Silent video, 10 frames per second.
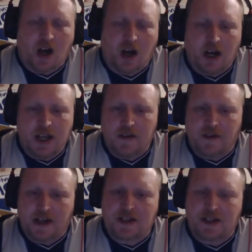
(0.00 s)
I have
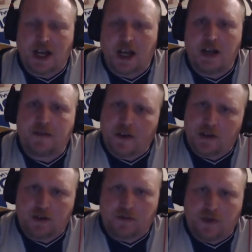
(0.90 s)
asked a very
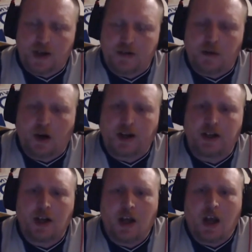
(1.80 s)
good friend of mine.